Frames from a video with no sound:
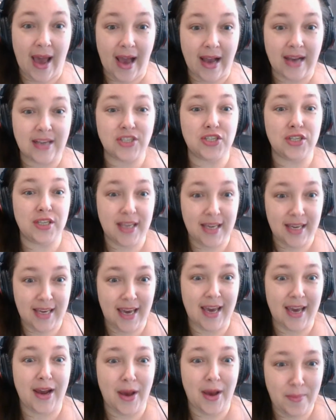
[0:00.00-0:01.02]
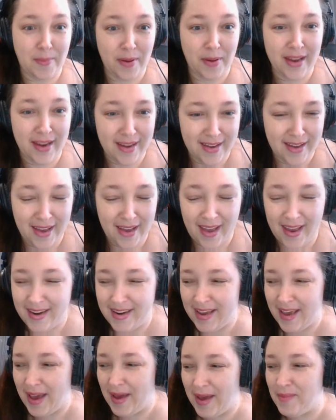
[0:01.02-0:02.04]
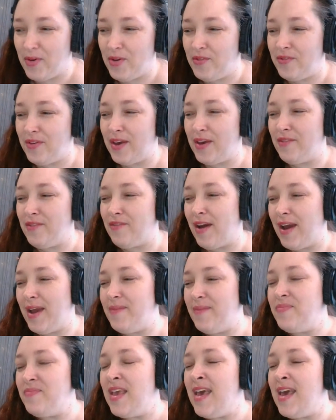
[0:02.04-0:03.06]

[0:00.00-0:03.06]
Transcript: actually get up and get moving, right?